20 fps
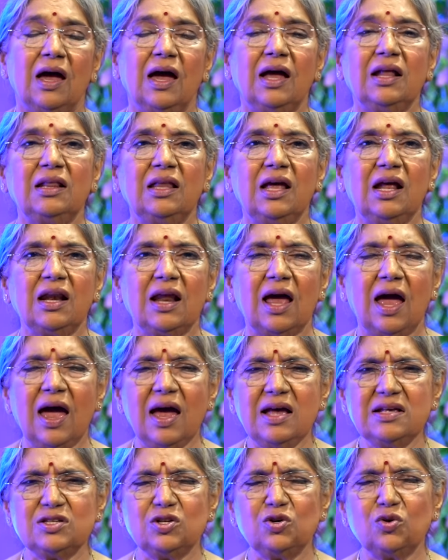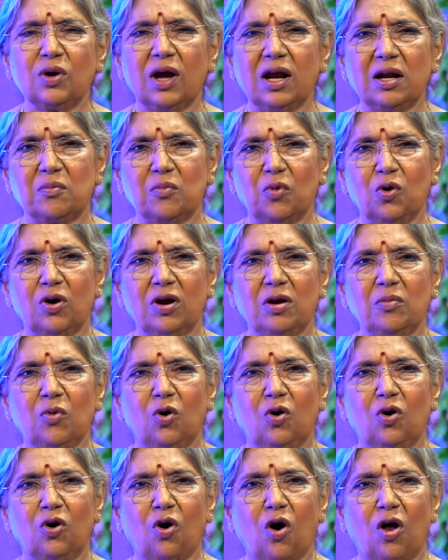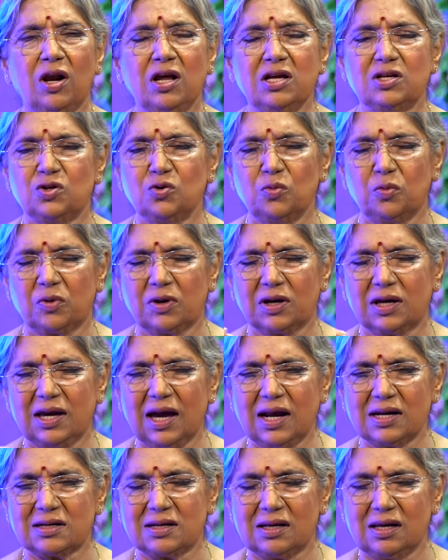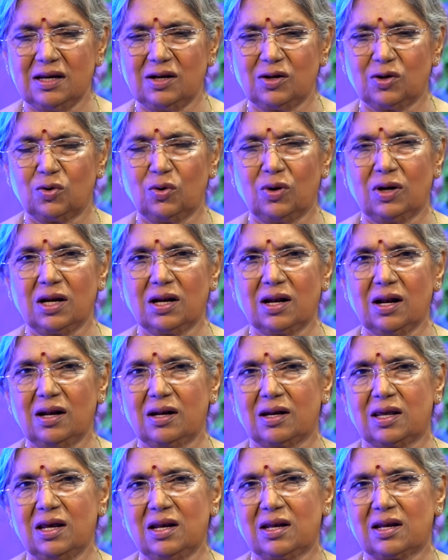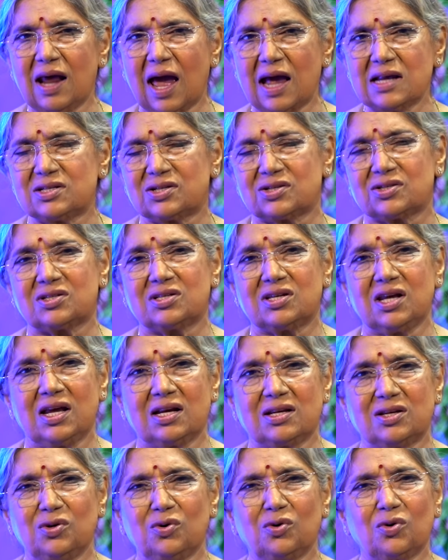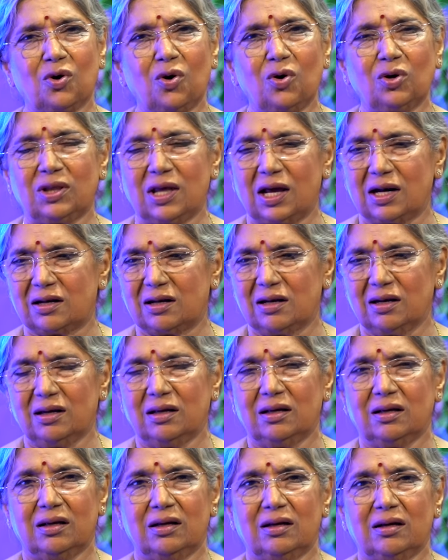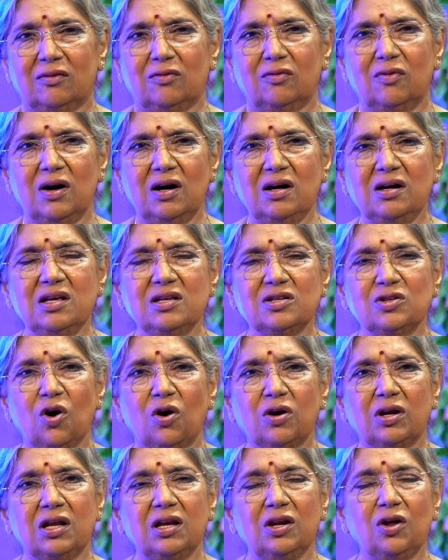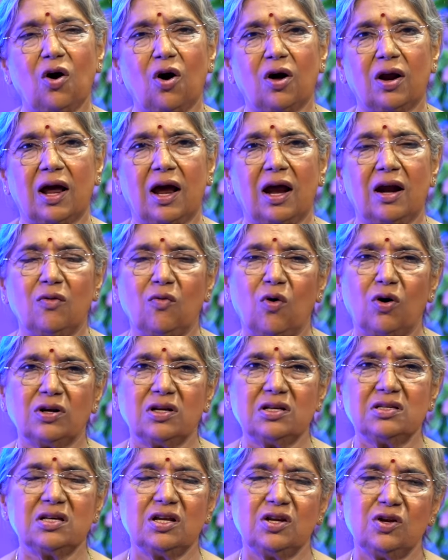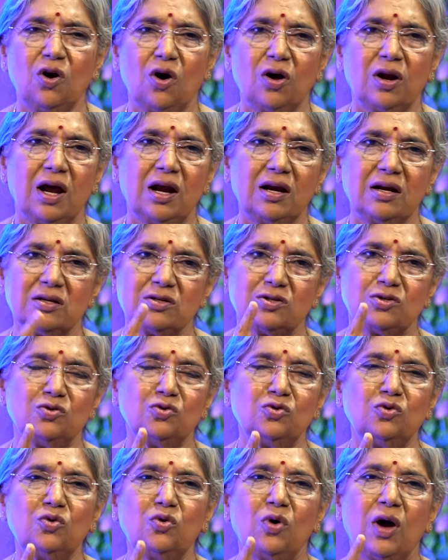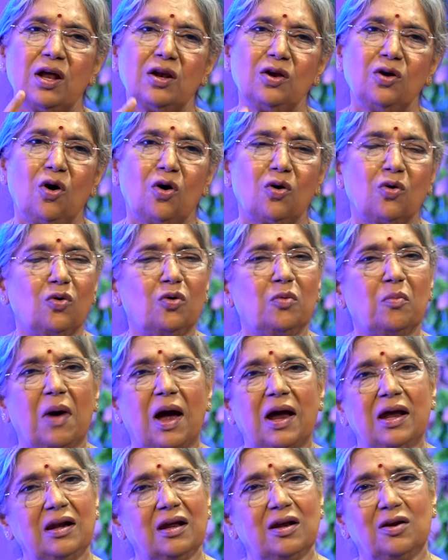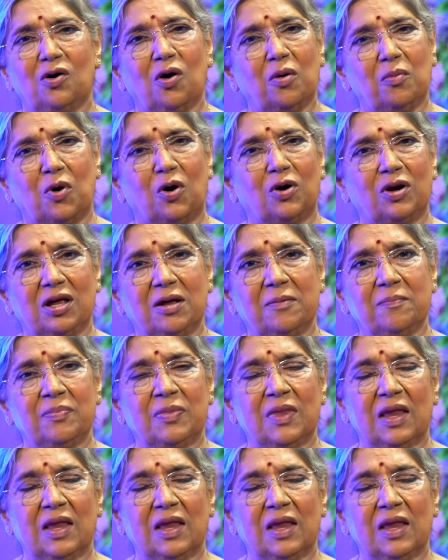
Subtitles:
And then as you get more and more knowledge, you get into little detached state. You know that world is not in your hand. What is in your hand is you and your own mind and your body.